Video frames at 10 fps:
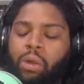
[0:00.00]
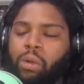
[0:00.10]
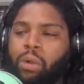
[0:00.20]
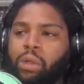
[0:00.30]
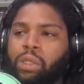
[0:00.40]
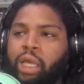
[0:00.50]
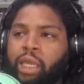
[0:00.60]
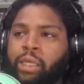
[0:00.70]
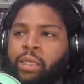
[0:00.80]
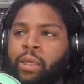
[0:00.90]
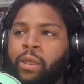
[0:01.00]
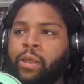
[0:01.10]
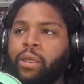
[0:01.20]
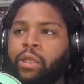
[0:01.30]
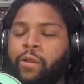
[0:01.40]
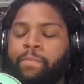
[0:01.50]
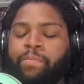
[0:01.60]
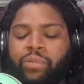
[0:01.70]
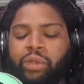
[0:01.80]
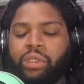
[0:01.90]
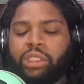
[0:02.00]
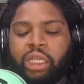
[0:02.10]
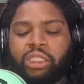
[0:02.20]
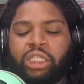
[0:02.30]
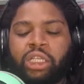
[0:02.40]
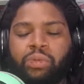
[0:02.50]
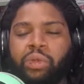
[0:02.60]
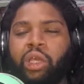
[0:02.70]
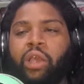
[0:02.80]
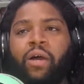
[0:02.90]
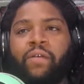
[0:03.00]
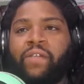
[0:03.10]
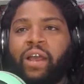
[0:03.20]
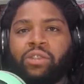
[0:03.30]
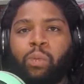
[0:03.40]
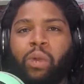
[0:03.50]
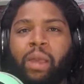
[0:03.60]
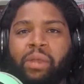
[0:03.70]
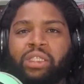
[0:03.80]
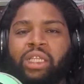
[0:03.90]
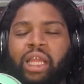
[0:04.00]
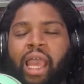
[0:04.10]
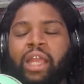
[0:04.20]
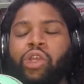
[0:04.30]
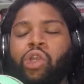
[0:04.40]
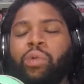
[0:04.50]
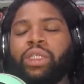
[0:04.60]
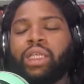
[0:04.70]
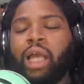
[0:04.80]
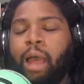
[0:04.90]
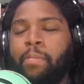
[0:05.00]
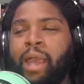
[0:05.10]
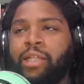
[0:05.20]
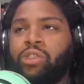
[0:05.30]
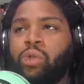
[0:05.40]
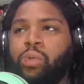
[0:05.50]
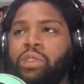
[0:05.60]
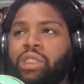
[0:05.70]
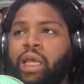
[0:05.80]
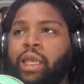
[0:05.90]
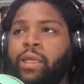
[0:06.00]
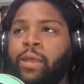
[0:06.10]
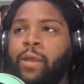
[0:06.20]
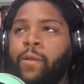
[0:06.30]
Or, like, there was an instance where they all found some weapons and they had to go into combat, so it was like,